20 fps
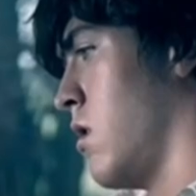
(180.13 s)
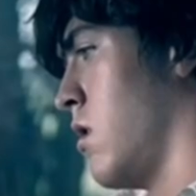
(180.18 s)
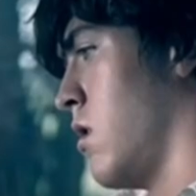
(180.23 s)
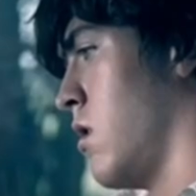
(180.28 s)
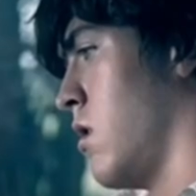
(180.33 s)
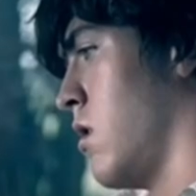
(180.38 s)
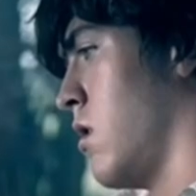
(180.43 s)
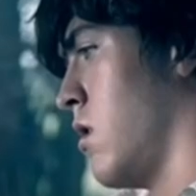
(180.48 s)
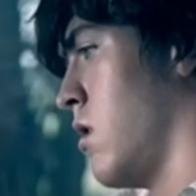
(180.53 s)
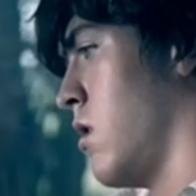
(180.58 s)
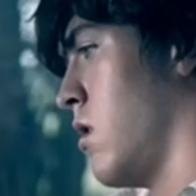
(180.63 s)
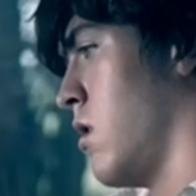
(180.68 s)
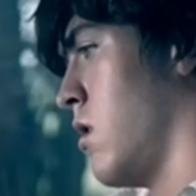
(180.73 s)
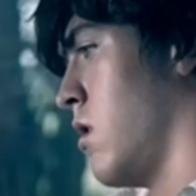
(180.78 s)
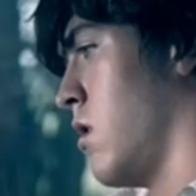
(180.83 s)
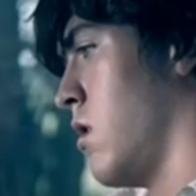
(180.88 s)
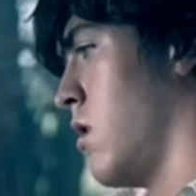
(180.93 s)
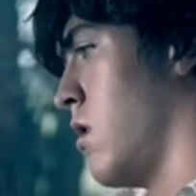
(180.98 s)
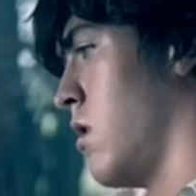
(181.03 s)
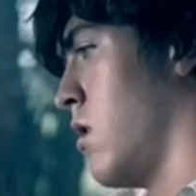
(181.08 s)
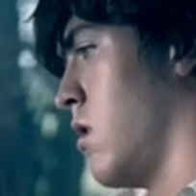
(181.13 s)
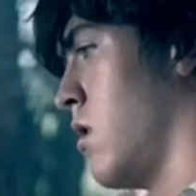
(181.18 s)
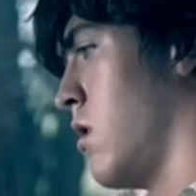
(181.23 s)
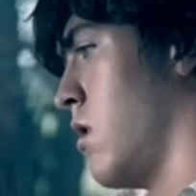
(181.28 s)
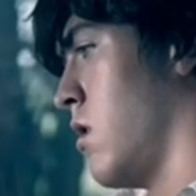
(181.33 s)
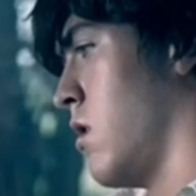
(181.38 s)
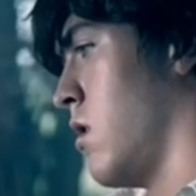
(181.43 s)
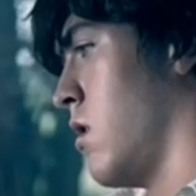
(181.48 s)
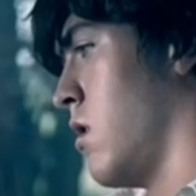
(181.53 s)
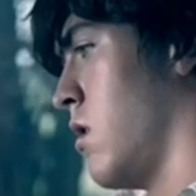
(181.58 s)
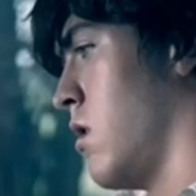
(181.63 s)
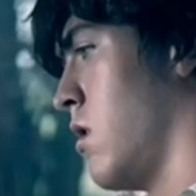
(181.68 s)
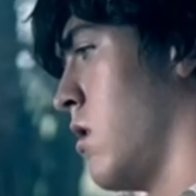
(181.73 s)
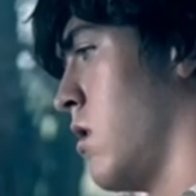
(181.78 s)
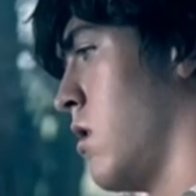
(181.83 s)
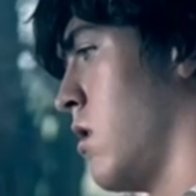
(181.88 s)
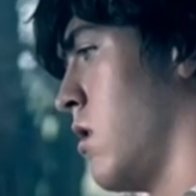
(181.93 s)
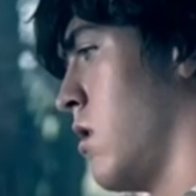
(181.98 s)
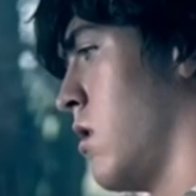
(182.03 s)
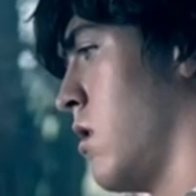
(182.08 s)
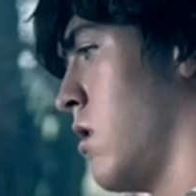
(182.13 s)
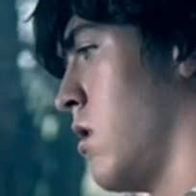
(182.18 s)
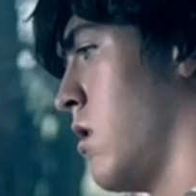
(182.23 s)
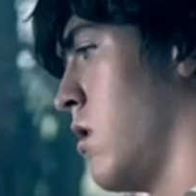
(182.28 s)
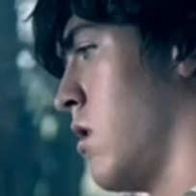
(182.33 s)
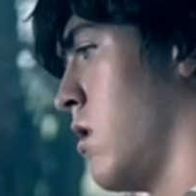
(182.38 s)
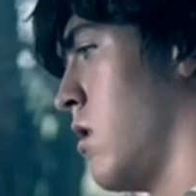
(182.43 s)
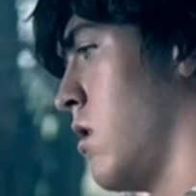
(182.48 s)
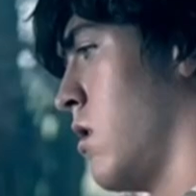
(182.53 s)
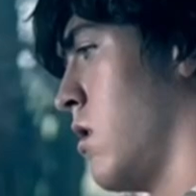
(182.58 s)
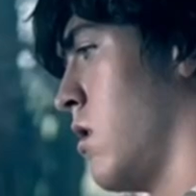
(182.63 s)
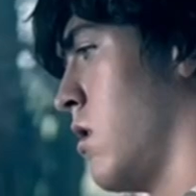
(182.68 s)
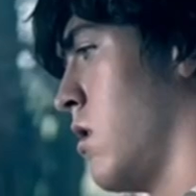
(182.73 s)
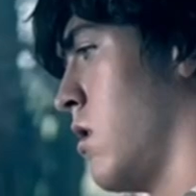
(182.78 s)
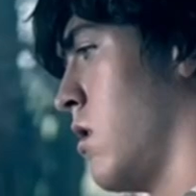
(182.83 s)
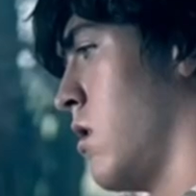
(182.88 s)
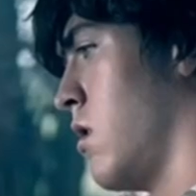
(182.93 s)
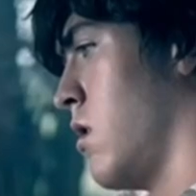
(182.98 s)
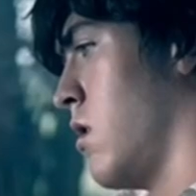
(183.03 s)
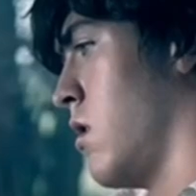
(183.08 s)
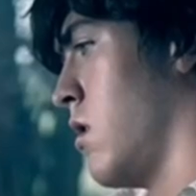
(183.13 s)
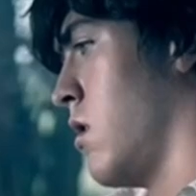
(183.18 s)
This person isn't speaking.